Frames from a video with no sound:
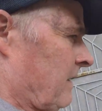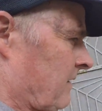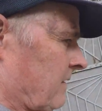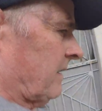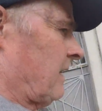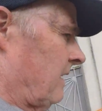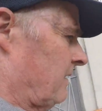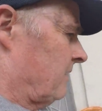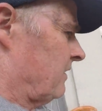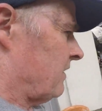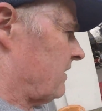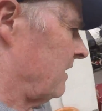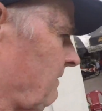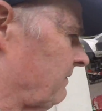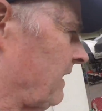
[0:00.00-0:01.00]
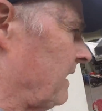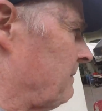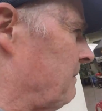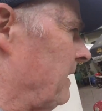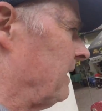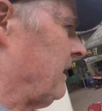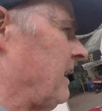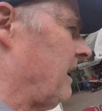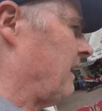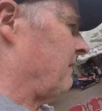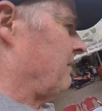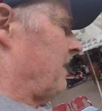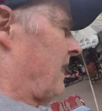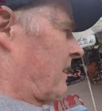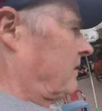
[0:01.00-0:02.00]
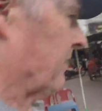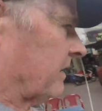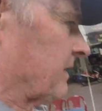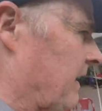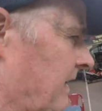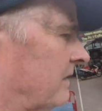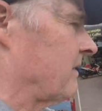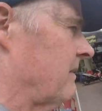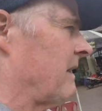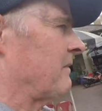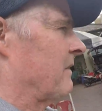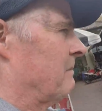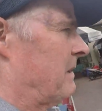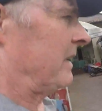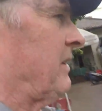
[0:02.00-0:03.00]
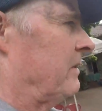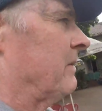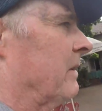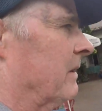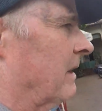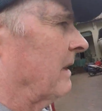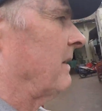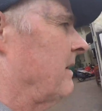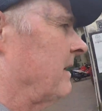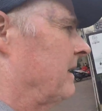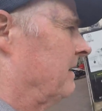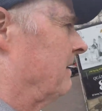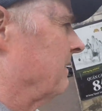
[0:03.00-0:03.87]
So just see if they have duck, because they do have the menu online.